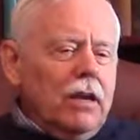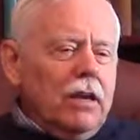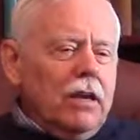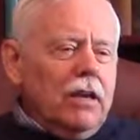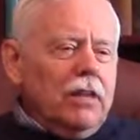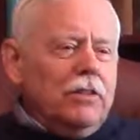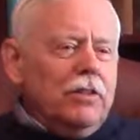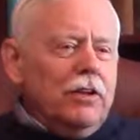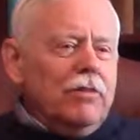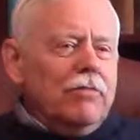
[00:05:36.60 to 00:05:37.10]

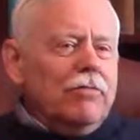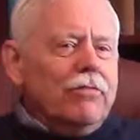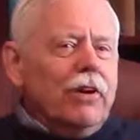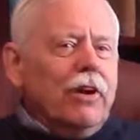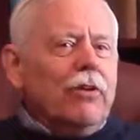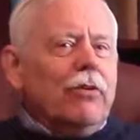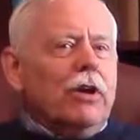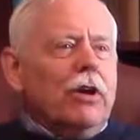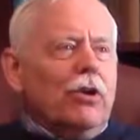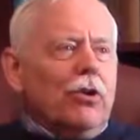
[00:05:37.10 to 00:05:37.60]
in the
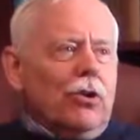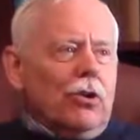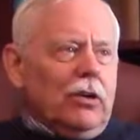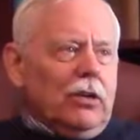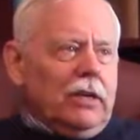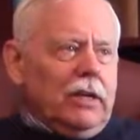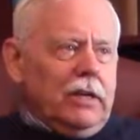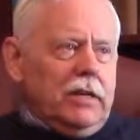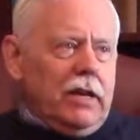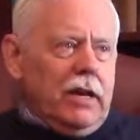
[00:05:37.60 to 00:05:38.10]
very
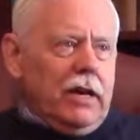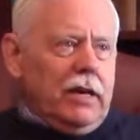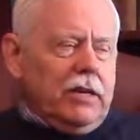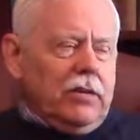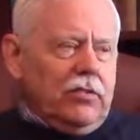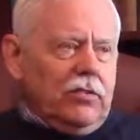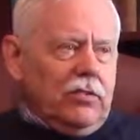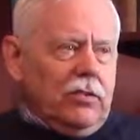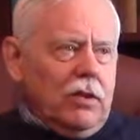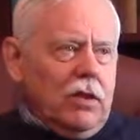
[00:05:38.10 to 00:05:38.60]
early
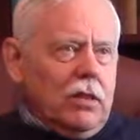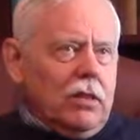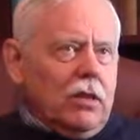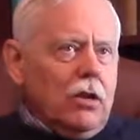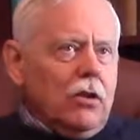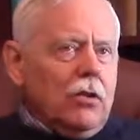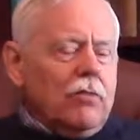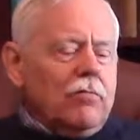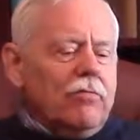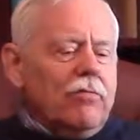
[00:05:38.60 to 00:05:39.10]
days, in
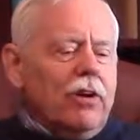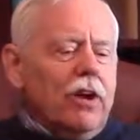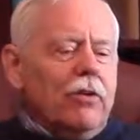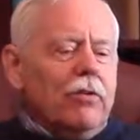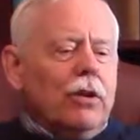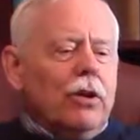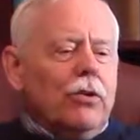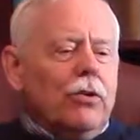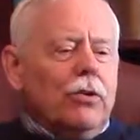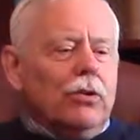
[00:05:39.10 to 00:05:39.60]
the
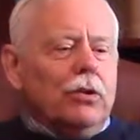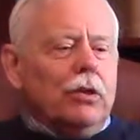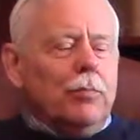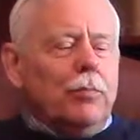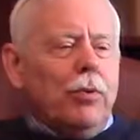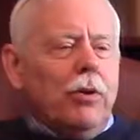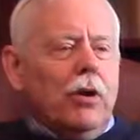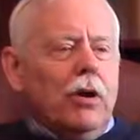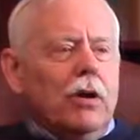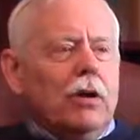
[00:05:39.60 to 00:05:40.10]
very early
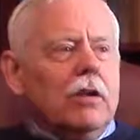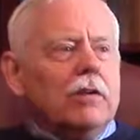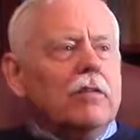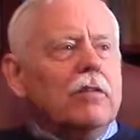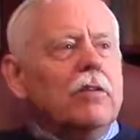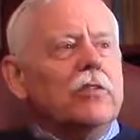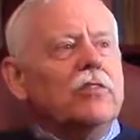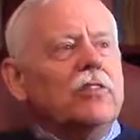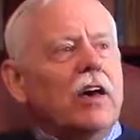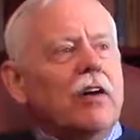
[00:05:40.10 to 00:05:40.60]
part of
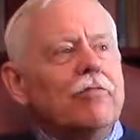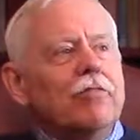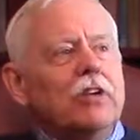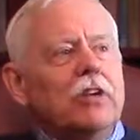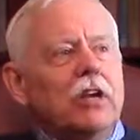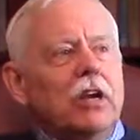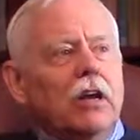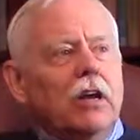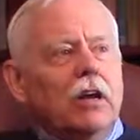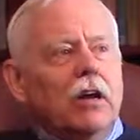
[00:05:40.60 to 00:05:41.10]
the
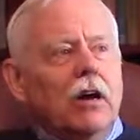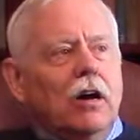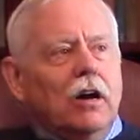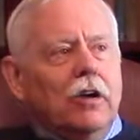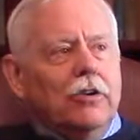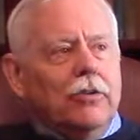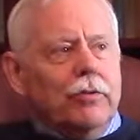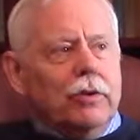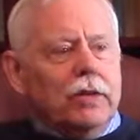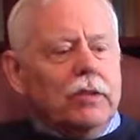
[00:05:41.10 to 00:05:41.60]

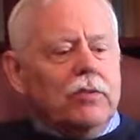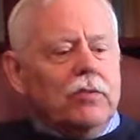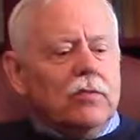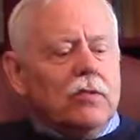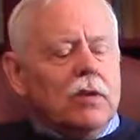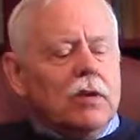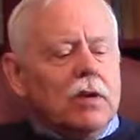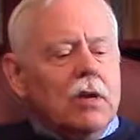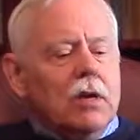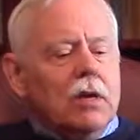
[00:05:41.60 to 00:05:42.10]
1700s,
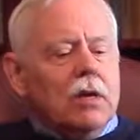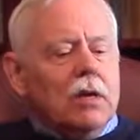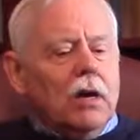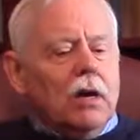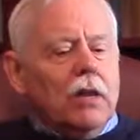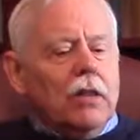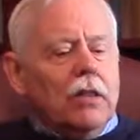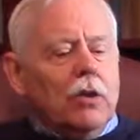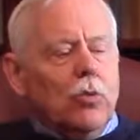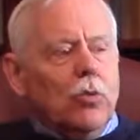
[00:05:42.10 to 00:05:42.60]

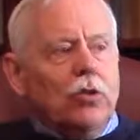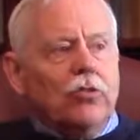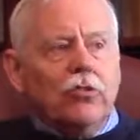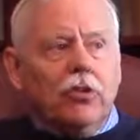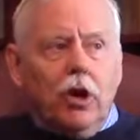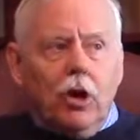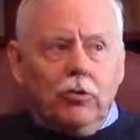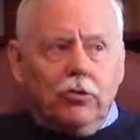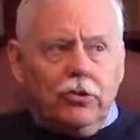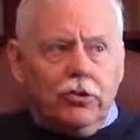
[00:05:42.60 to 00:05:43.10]
there was
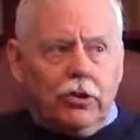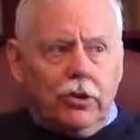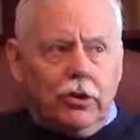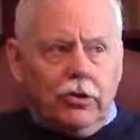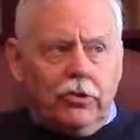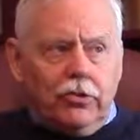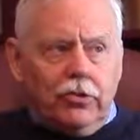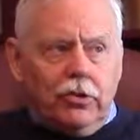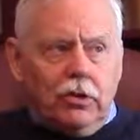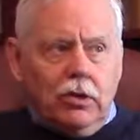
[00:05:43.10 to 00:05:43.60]
no church.
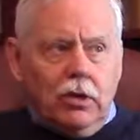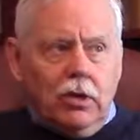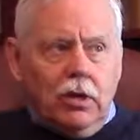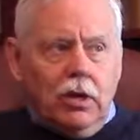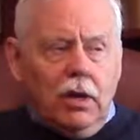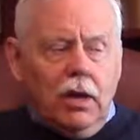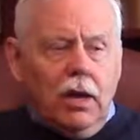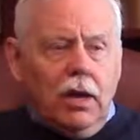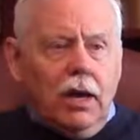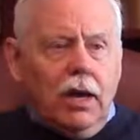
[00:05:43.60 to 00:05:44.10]

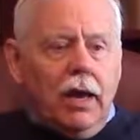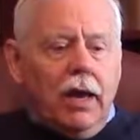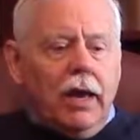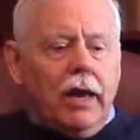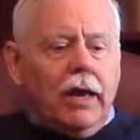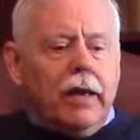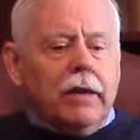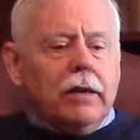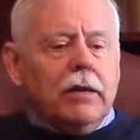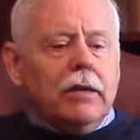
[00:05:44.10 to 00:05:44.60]

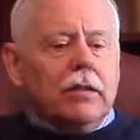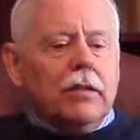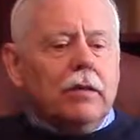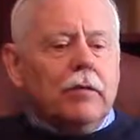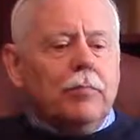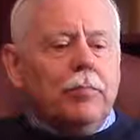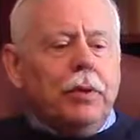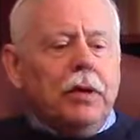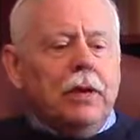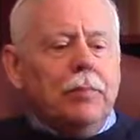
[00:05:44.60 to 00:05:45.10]
And the
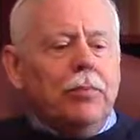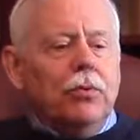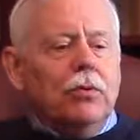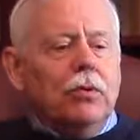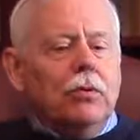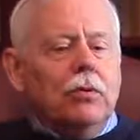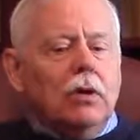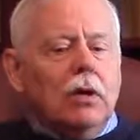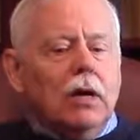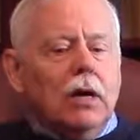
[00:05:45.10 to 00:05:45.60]

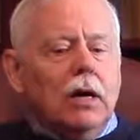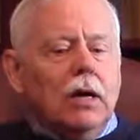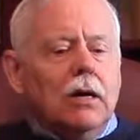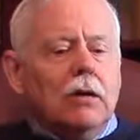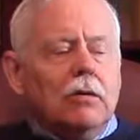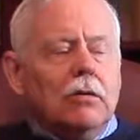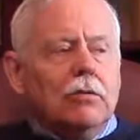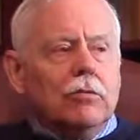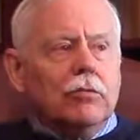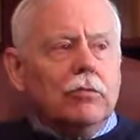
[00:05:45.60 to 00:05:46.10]

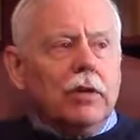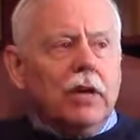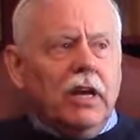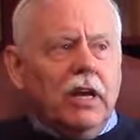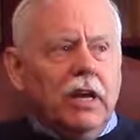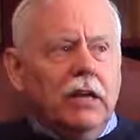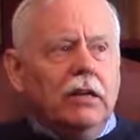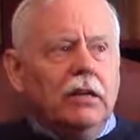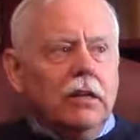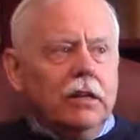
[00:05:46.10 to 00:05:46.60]
people
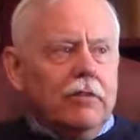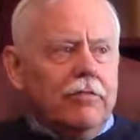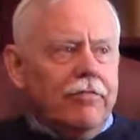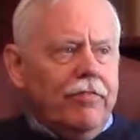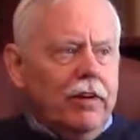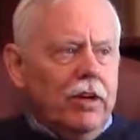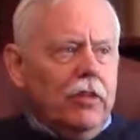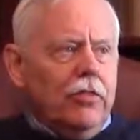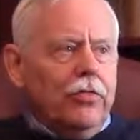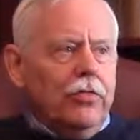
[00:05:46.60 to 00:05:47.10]
keenly
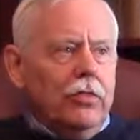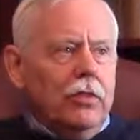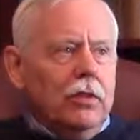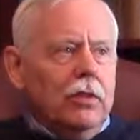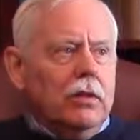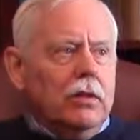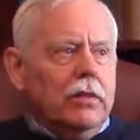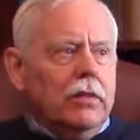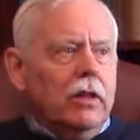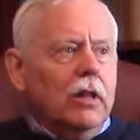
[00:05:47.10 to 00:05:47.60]
felt
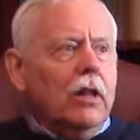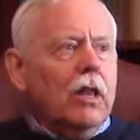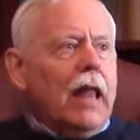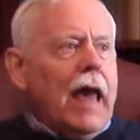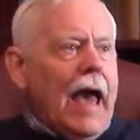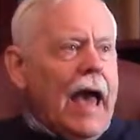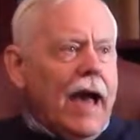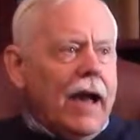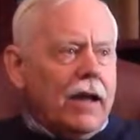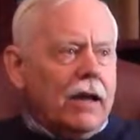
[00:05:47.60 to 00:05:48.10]
the
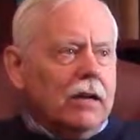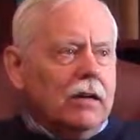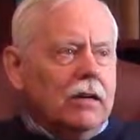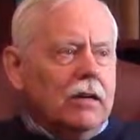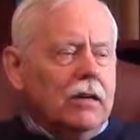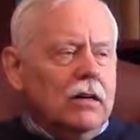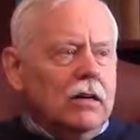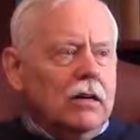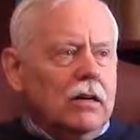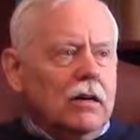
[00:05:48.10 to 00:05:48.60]
lack
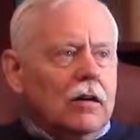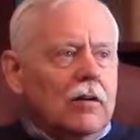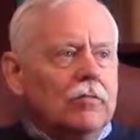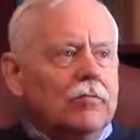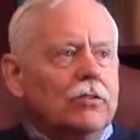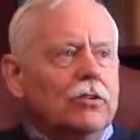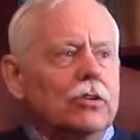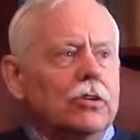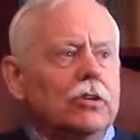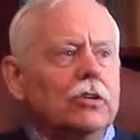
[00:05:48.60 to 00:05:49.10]

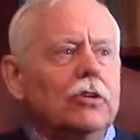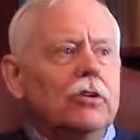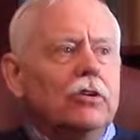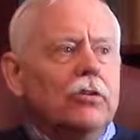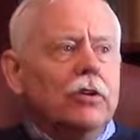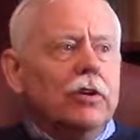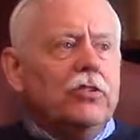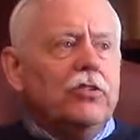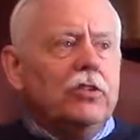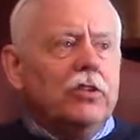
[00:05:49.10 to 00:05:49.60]
of good
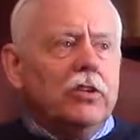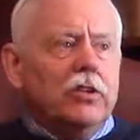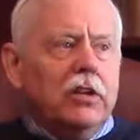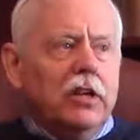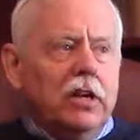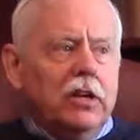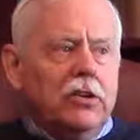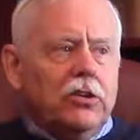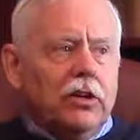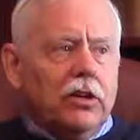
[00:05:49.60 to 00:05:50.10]
Christian
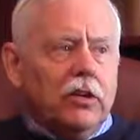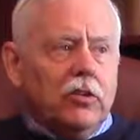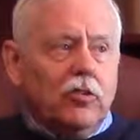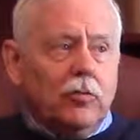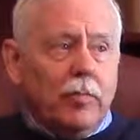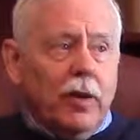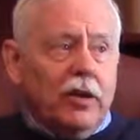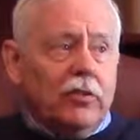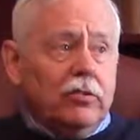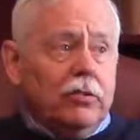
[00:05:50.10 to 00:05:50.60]
teaching,
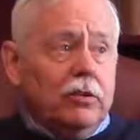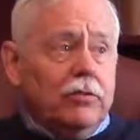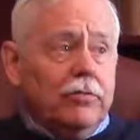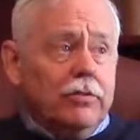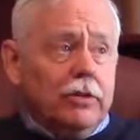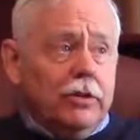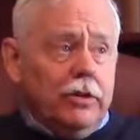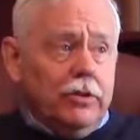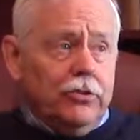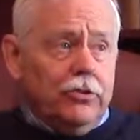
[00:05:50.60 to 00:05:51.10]
especially
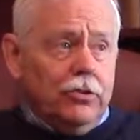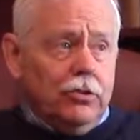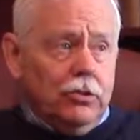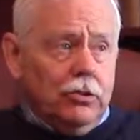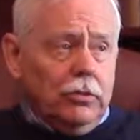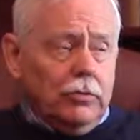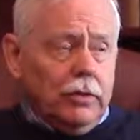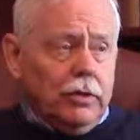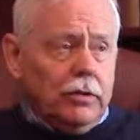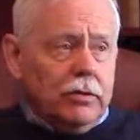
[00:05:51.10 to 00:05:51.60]
for their
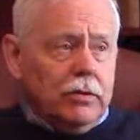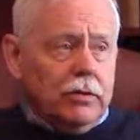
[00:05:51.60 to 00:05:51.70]
children.